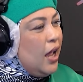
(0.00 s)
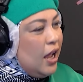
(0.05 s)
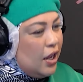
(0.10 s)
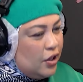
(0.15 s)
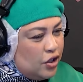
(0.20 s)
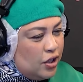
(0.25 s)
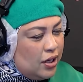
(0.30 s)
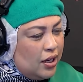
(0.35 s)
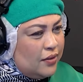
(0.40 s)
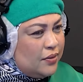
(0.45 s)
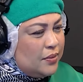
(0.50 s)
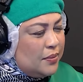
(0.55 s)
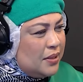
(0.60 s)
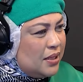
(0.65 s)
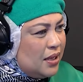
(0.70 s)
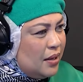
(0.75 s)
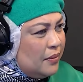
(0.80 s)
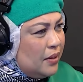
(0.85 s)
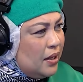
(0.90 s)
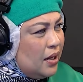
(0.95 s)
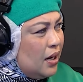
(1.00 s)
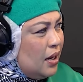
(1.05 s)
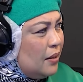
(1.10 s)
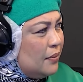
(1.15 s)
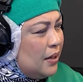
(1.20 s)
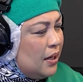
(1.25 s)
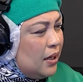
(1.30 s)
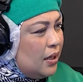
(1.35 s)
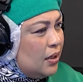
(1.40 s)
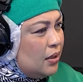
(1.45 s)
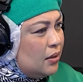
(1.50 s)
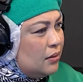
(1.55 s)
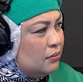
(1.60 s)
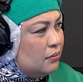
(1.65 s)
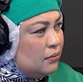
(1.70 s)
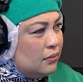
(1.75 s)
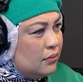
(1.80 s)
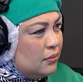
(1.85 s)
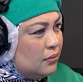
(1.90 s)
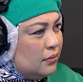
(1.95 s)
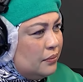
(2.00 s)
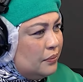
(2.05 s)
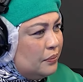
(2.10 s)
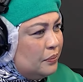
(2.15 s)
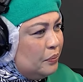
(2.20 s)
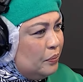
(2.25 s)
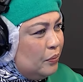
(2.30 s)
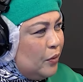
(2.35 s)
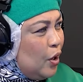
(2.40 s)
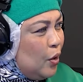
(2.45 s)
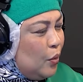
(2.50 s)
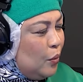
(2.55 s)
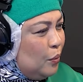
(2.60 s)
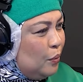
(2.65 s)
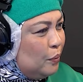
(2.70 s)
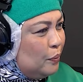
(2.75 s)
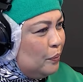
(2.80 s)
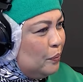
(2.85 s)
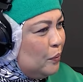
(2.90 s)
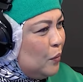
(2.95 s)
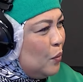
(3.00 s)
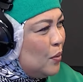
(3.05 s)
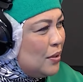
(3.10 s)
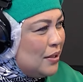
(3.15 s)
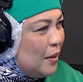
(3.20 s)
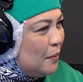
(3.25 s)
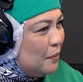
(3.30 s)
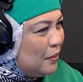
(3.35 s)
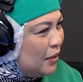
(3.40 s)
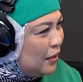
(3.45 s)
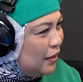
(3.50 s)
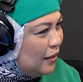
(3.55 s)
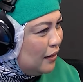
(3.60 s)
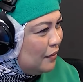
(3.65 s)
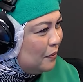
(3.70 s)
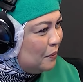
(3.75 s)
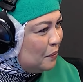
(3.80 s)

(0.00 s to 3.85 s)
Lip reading: And she gives me something. I'm like, no, what's happening here?